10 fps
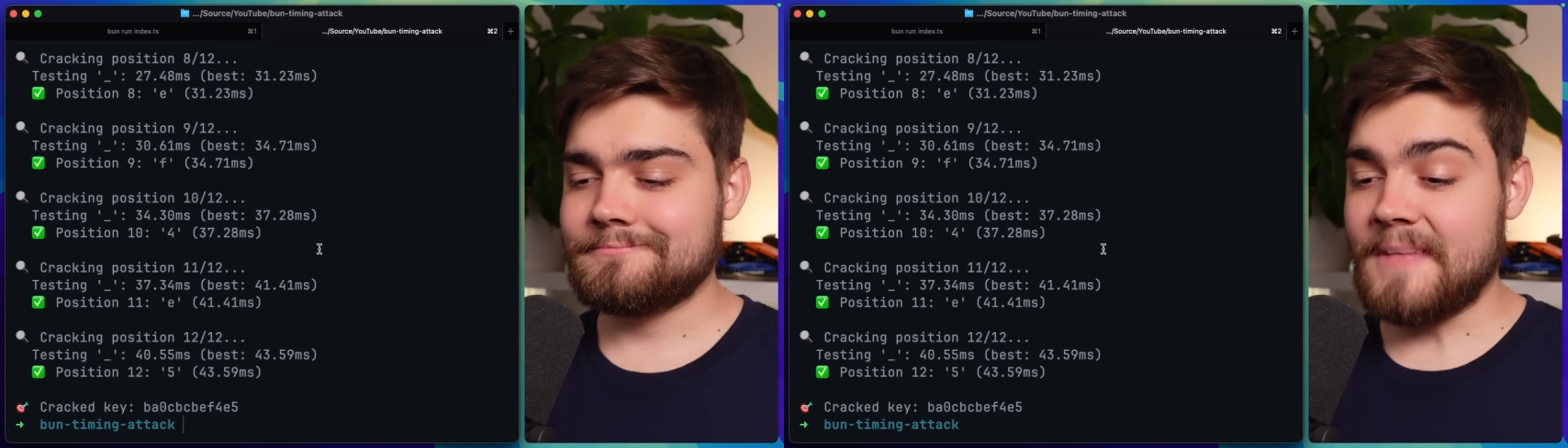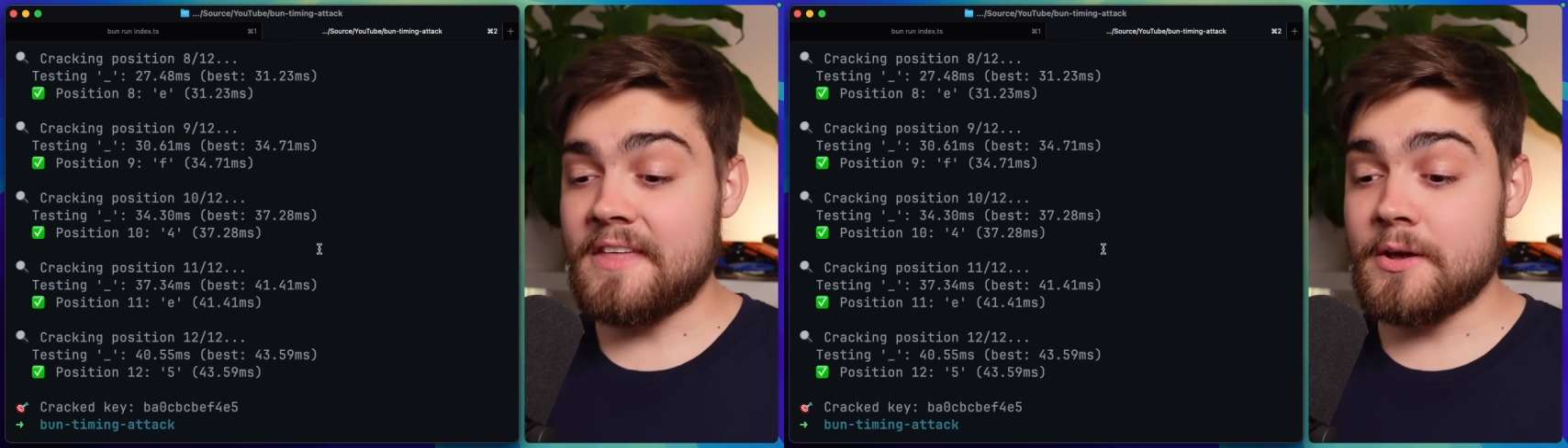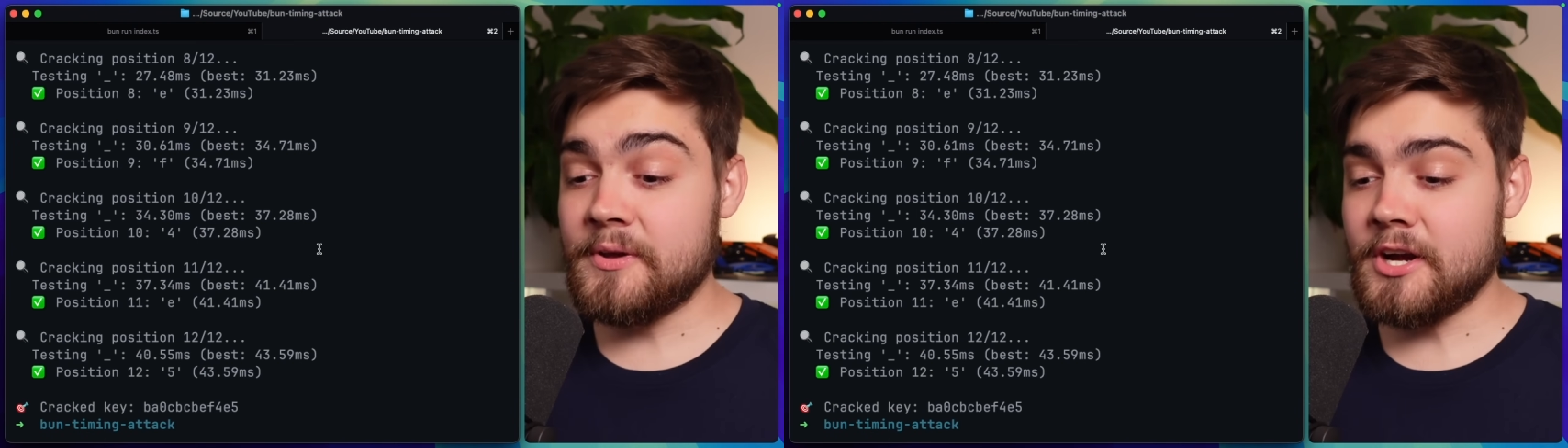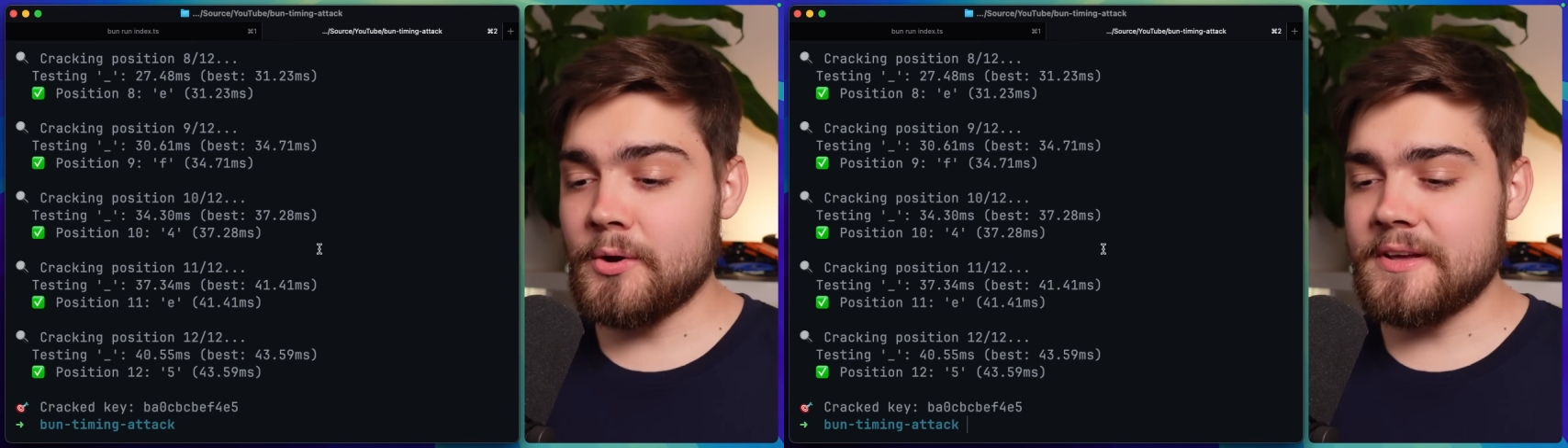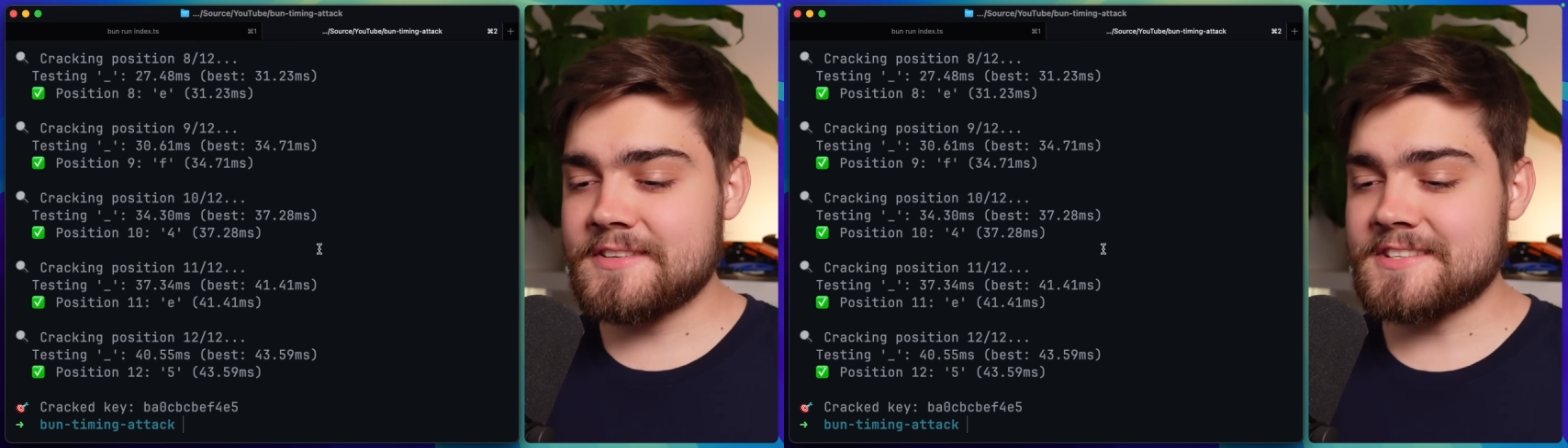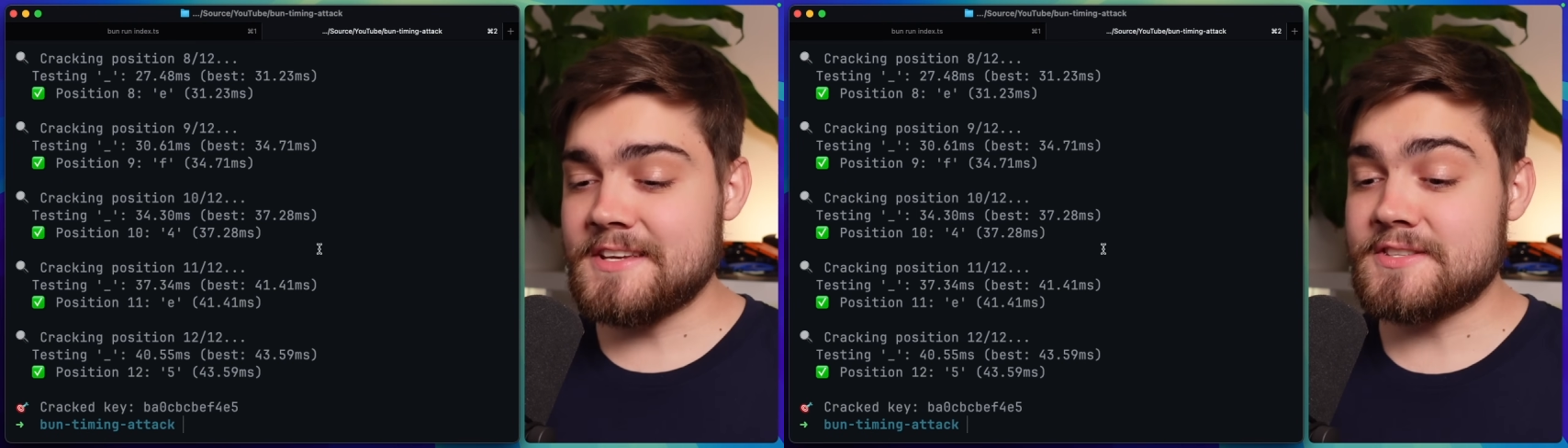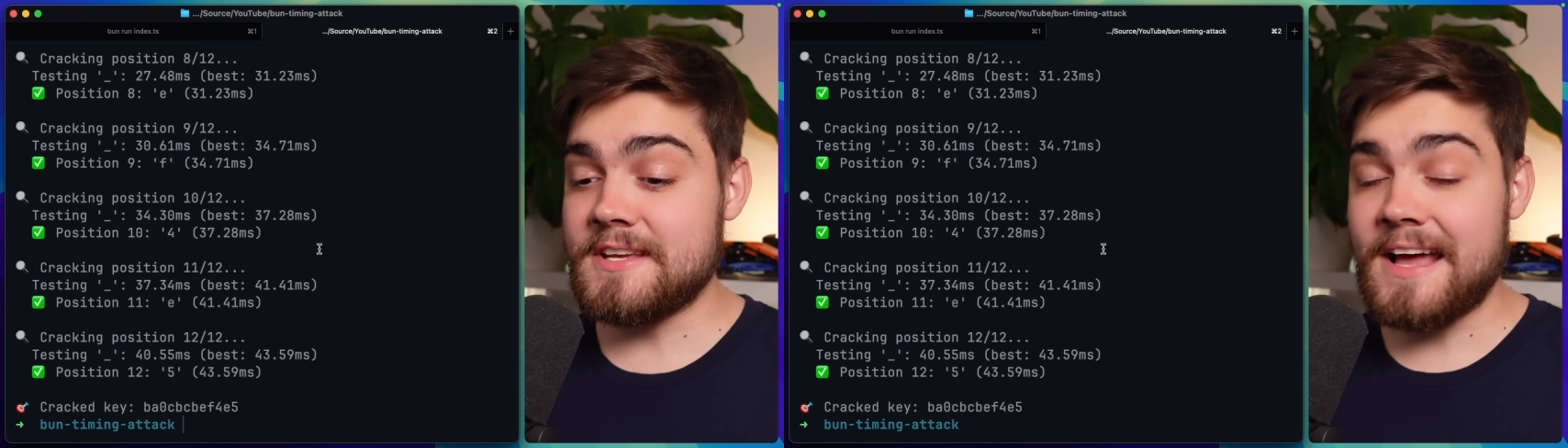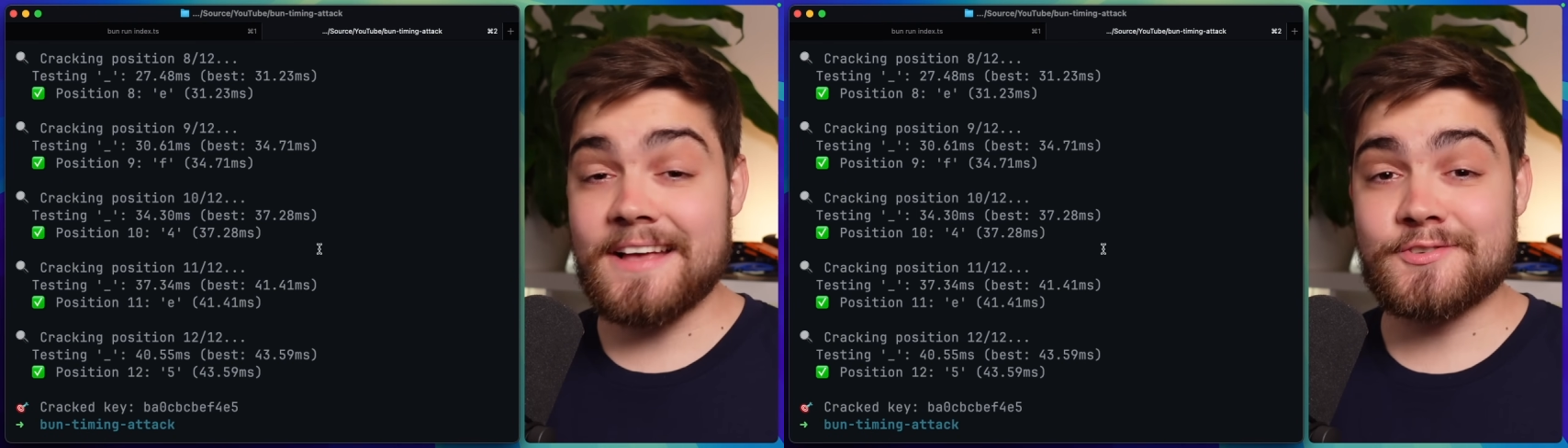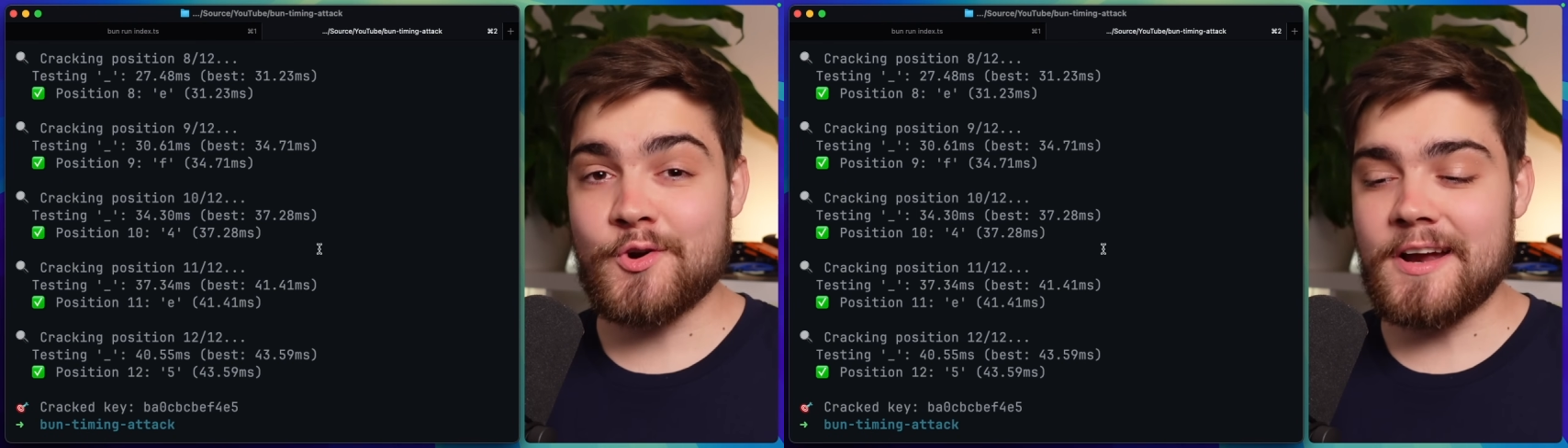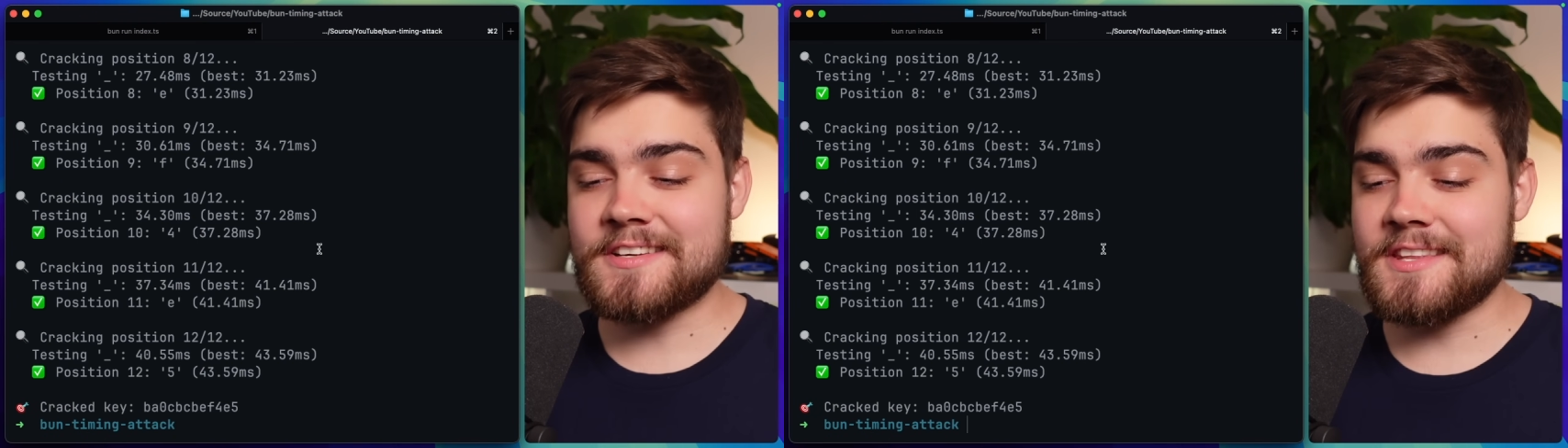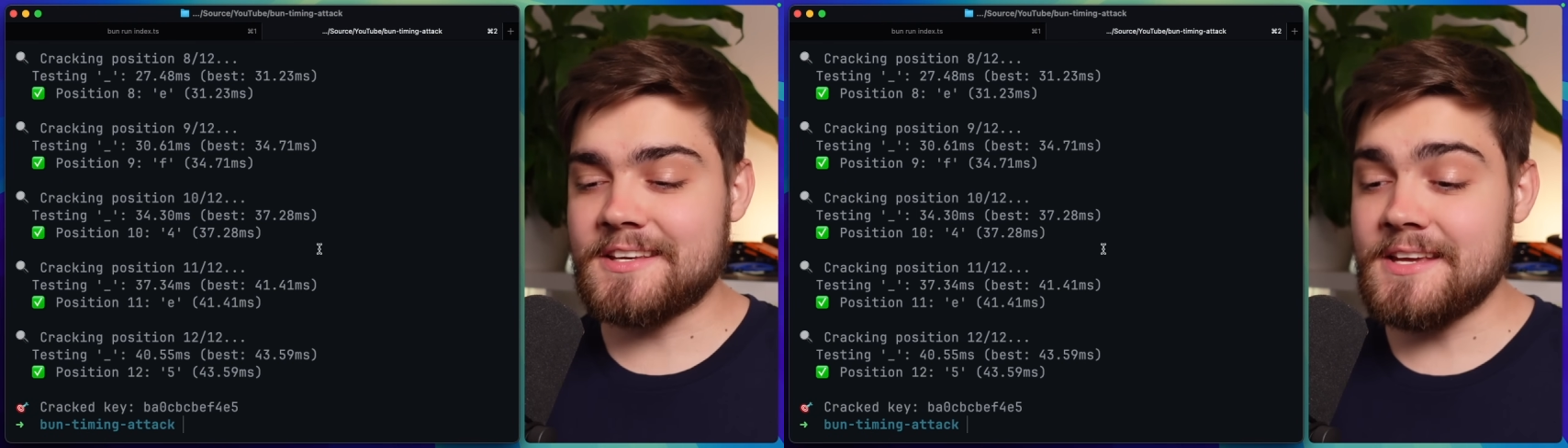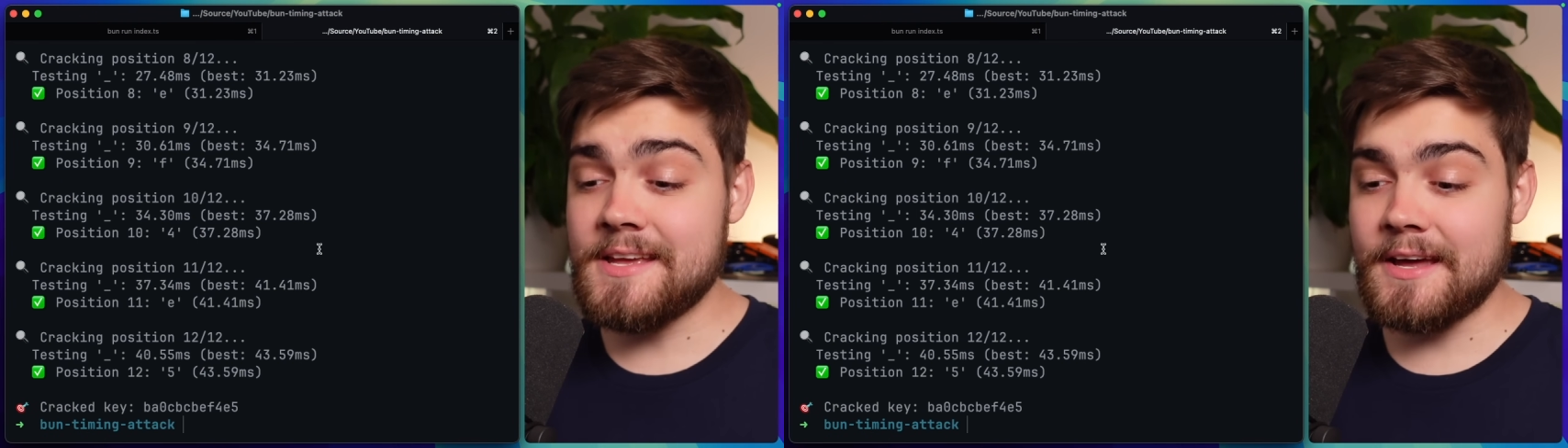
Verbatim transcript: And there we go, it says that it has cracked the key,